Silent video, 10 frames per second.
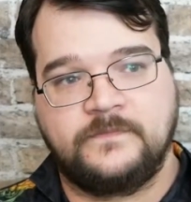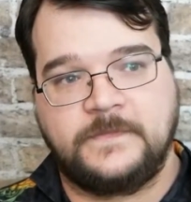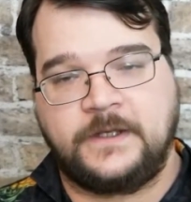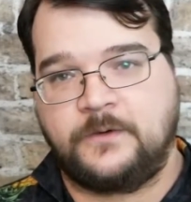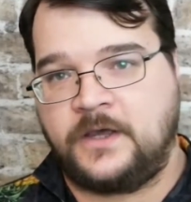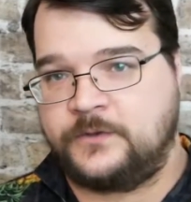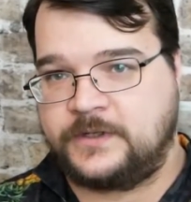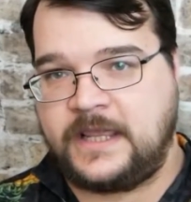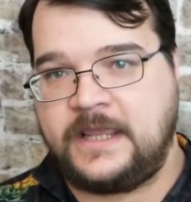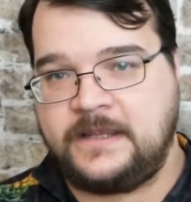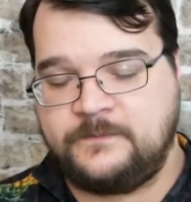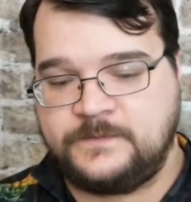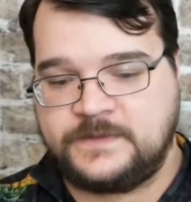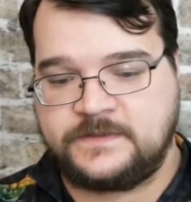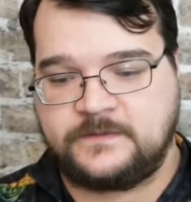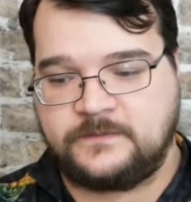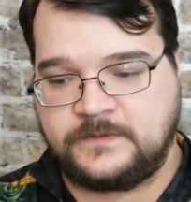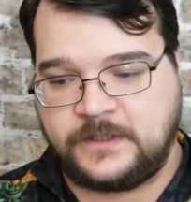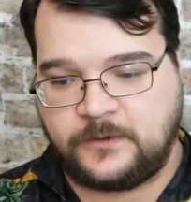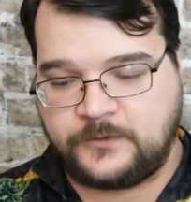other games,
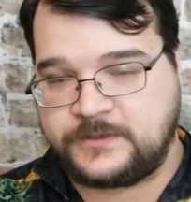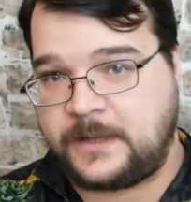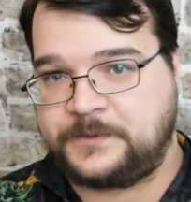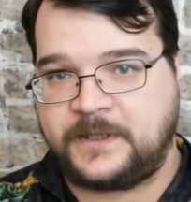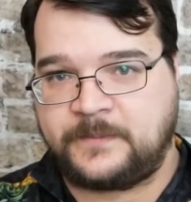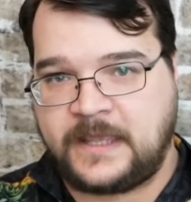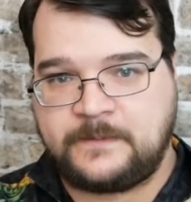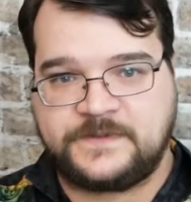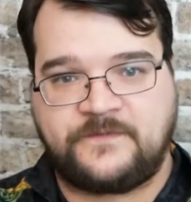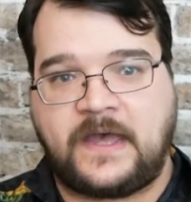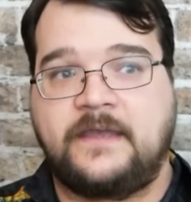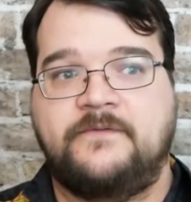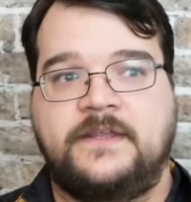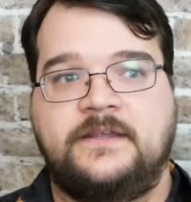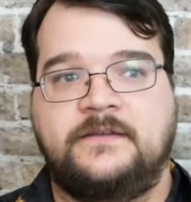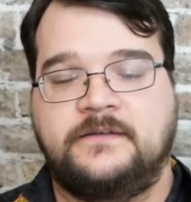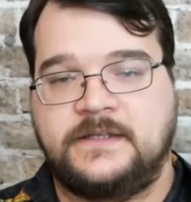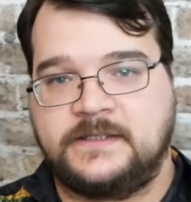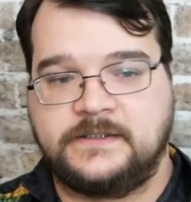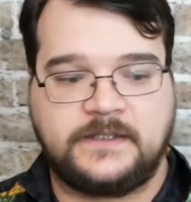other tabletop games, 5e,
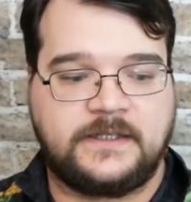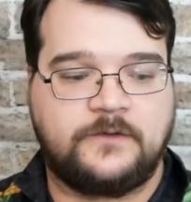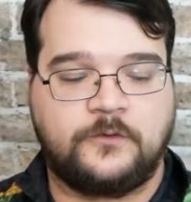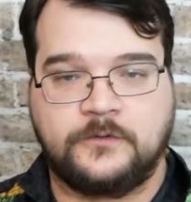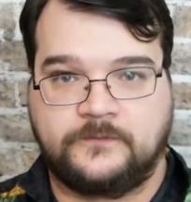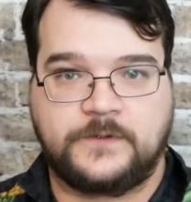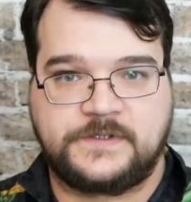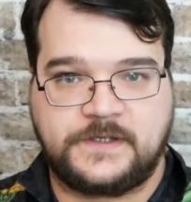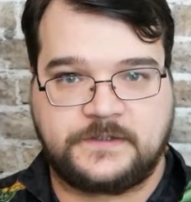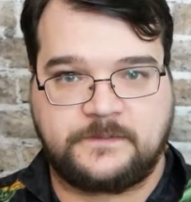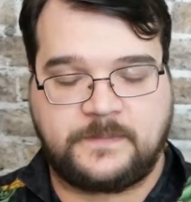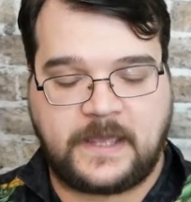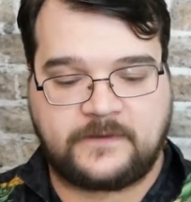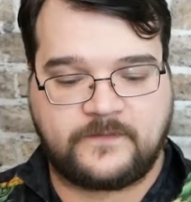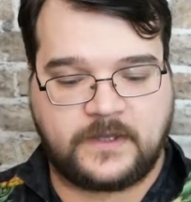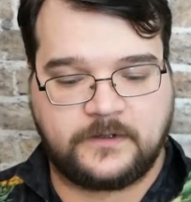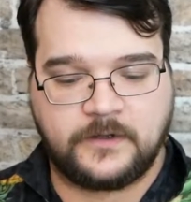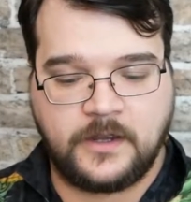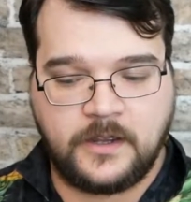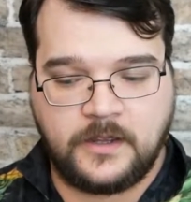D&D, or first edition
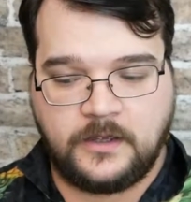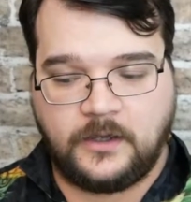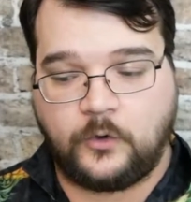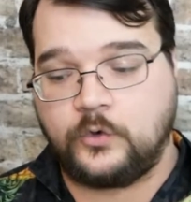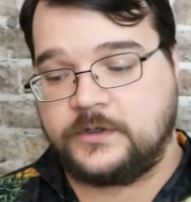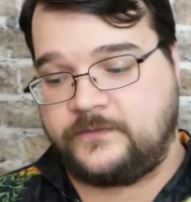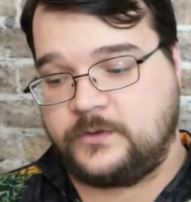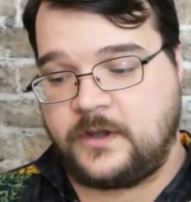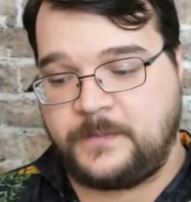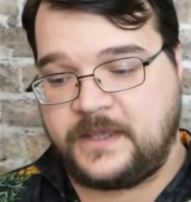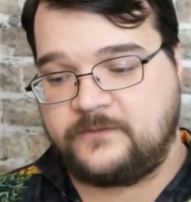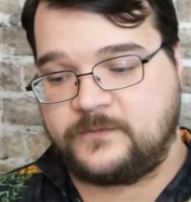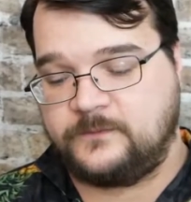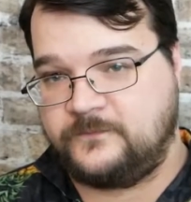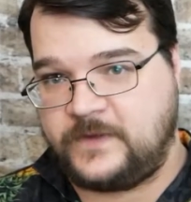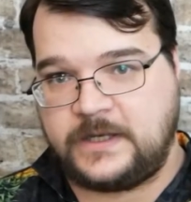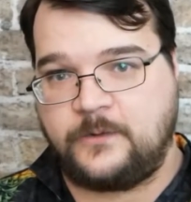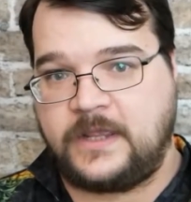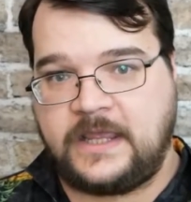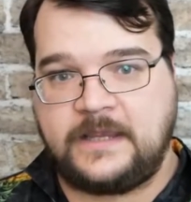Pathfinder, or if you're coming in from
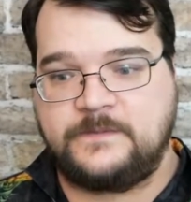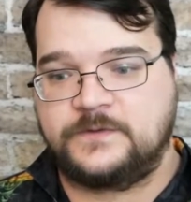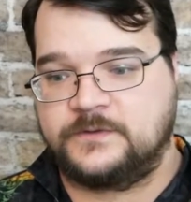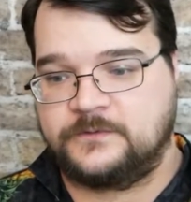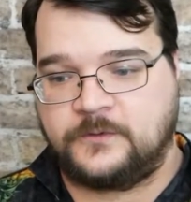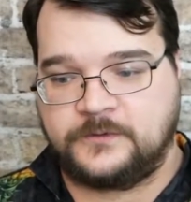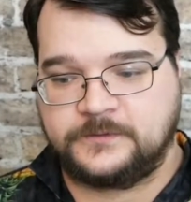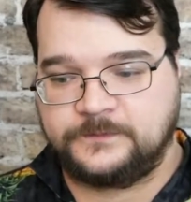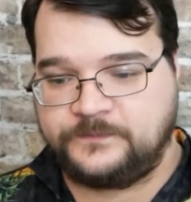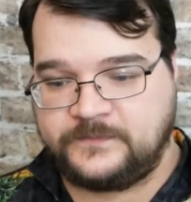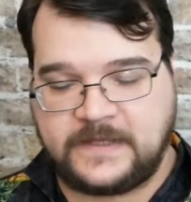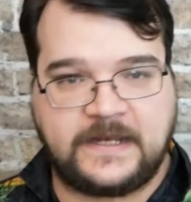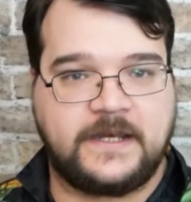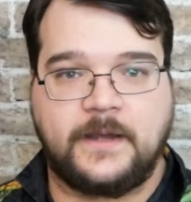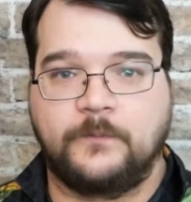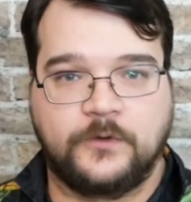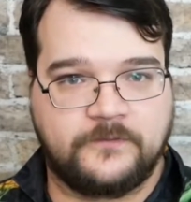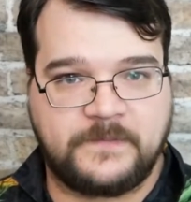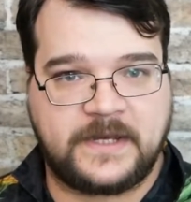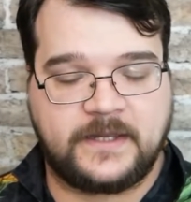video games or any number
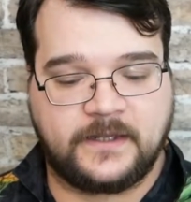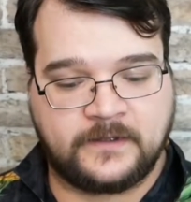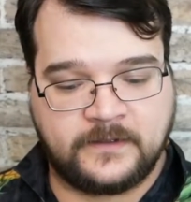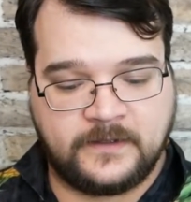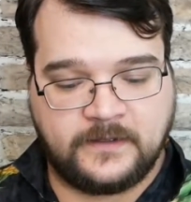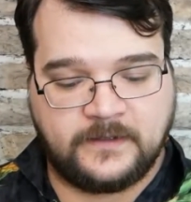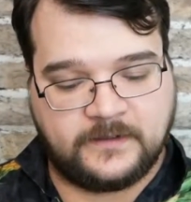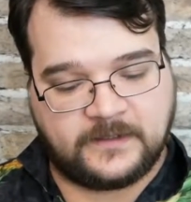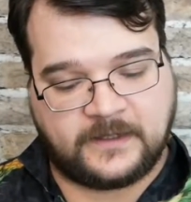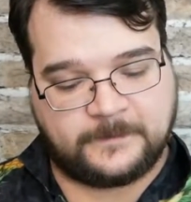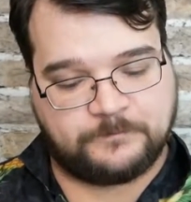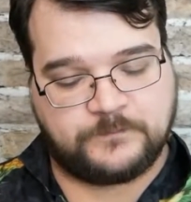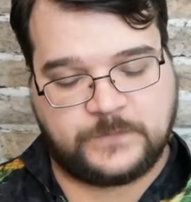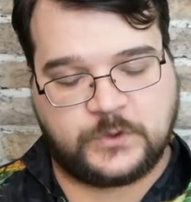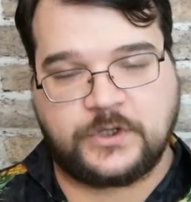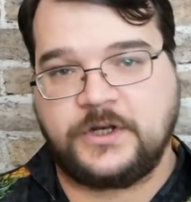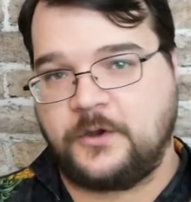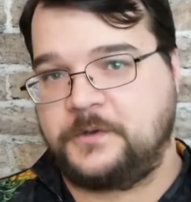of media. You're going to know